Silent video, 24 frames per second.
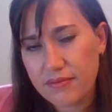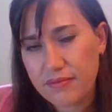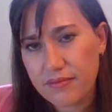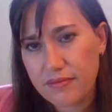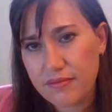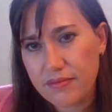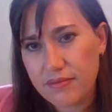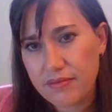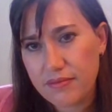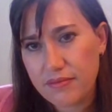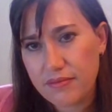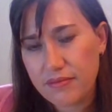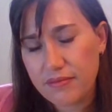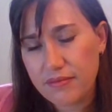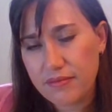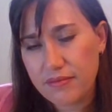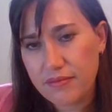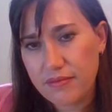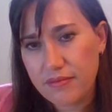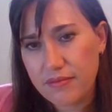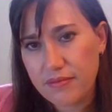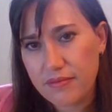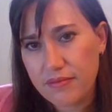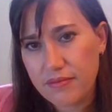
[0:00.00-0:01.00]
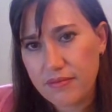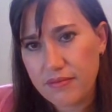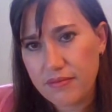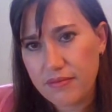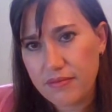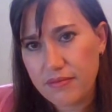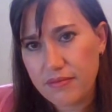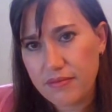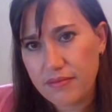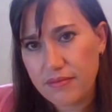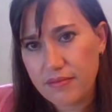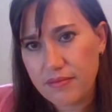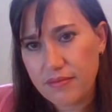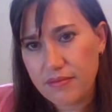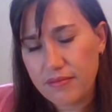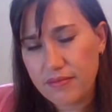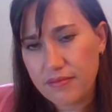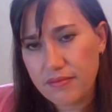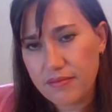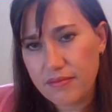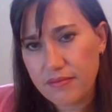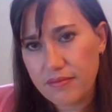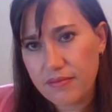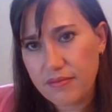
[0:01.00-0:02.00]

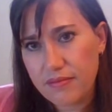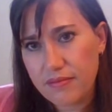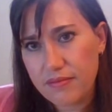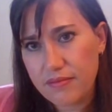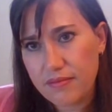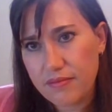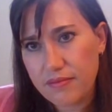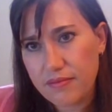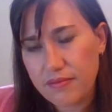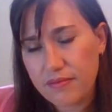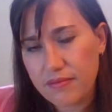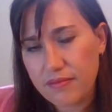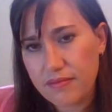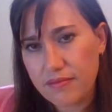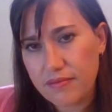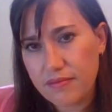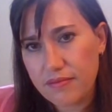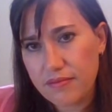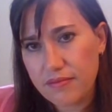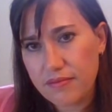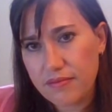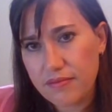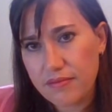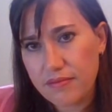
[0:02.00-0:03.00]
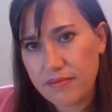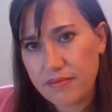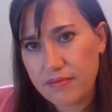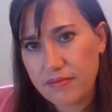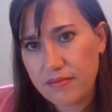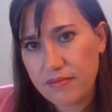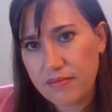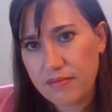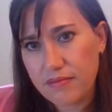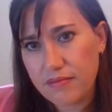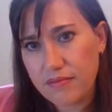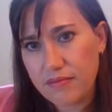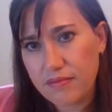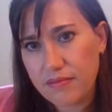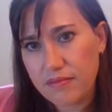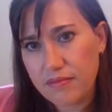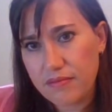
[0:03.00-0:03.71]
This person isn't speaking.